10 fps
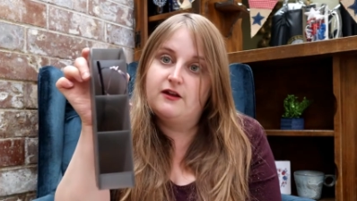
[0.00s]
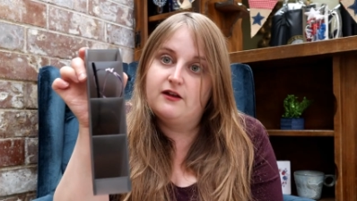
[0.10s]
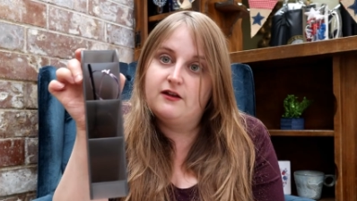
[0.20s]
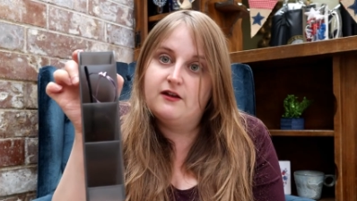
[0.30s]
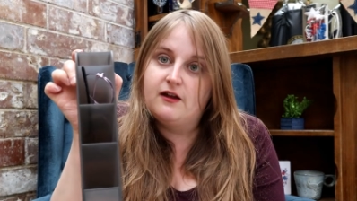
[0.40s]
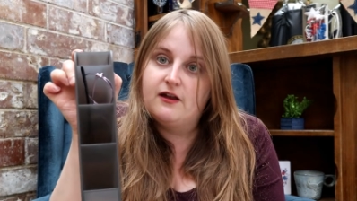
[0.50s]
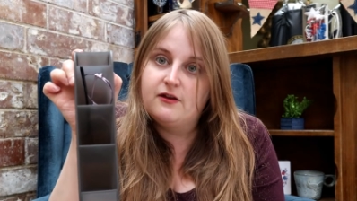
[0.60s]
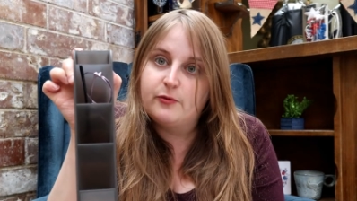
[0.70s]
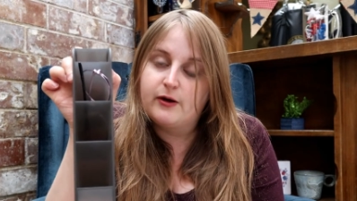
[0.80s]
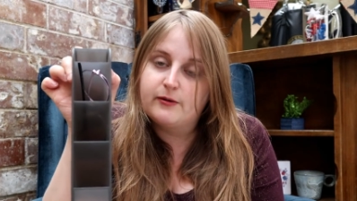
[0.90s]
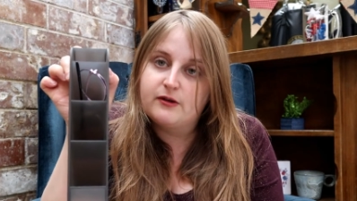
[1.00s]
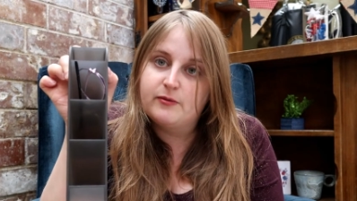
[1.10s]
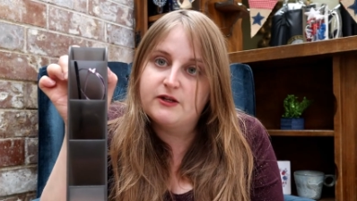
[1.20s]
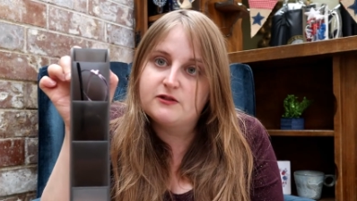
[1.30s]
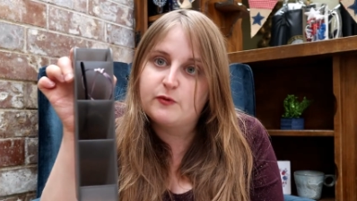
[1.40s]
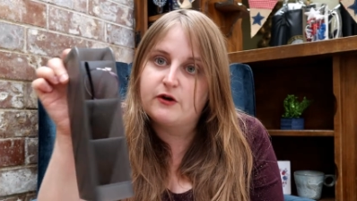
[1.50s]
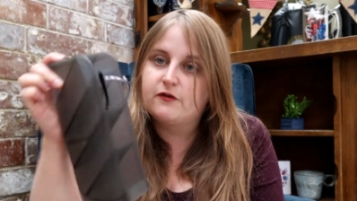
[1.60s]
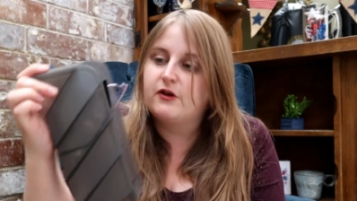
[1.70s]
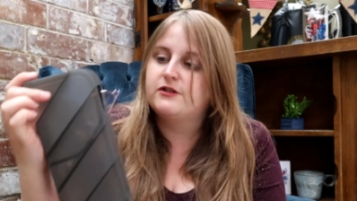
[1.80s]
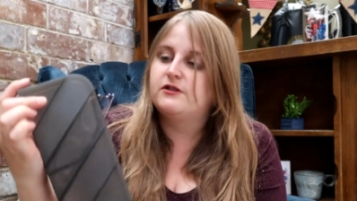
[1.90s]
And they're probably the biggest pair
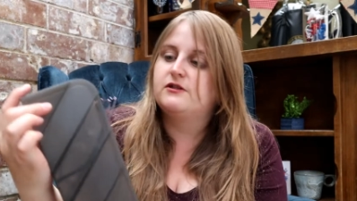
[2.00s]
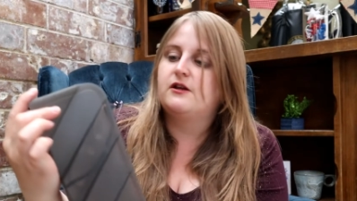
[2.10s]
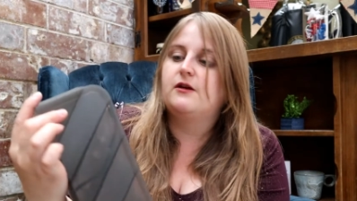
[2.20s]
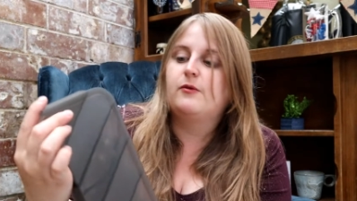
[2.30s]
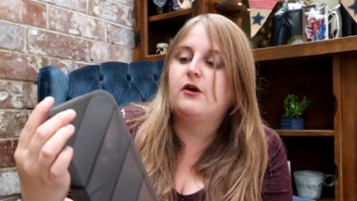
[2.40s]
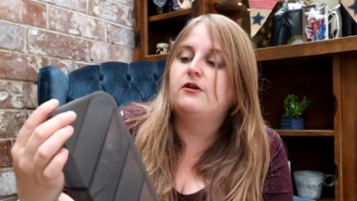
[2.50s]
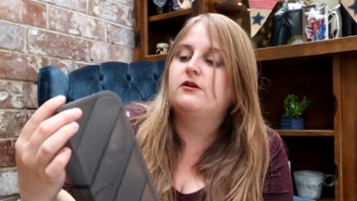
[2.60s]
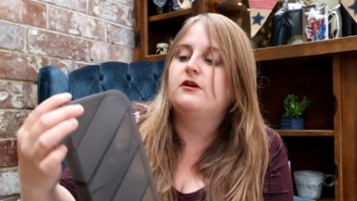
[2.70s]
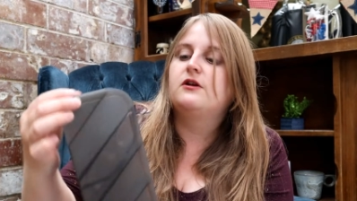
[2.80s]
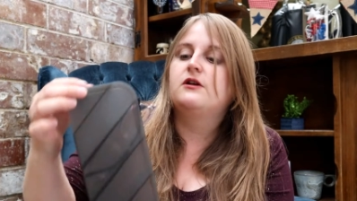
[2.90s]
of glasses that I bought.